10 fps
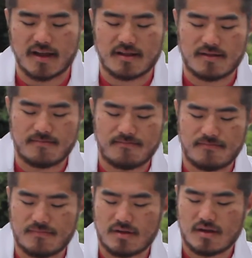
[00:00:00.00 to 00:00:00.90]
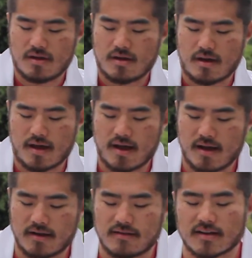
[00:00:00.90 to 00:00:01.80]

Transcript: it and it